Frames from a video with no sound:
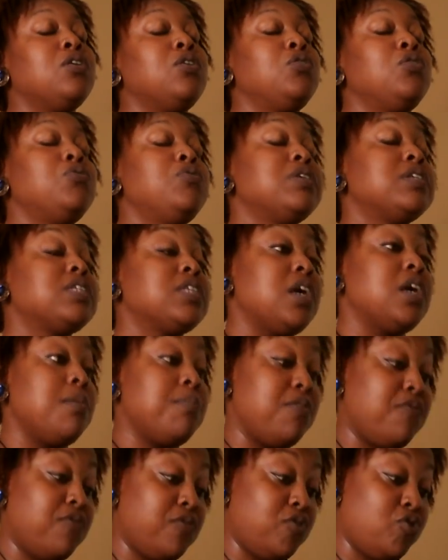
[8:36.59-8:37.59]
Who is
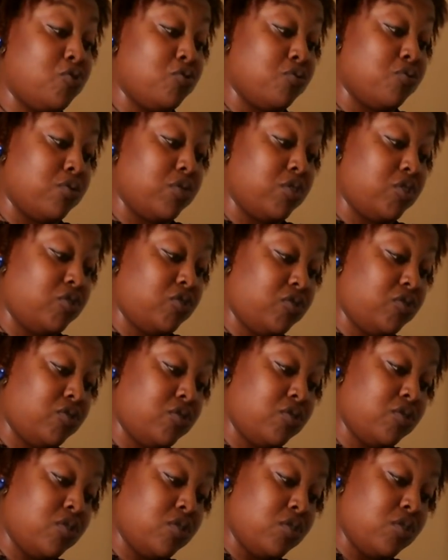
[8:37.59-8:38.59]
coming for
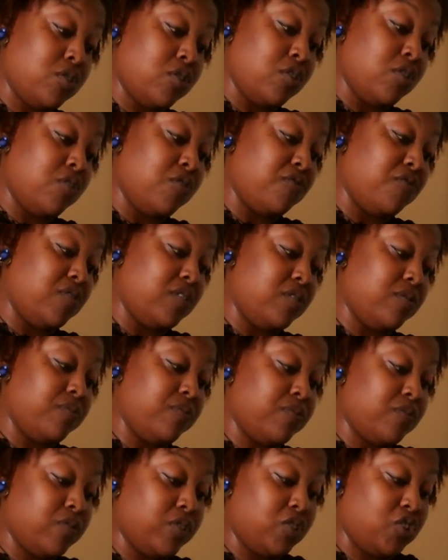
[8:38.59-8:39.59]
Taurus?
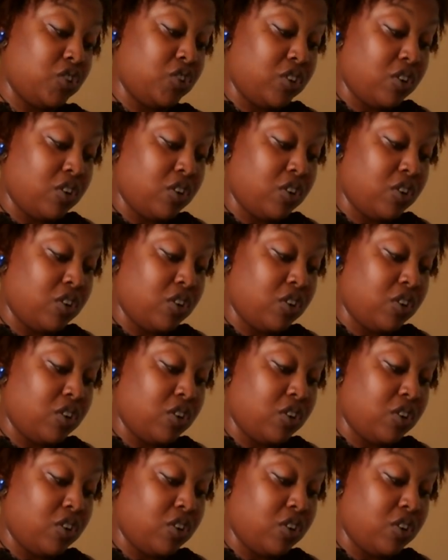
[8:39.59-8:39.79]
What you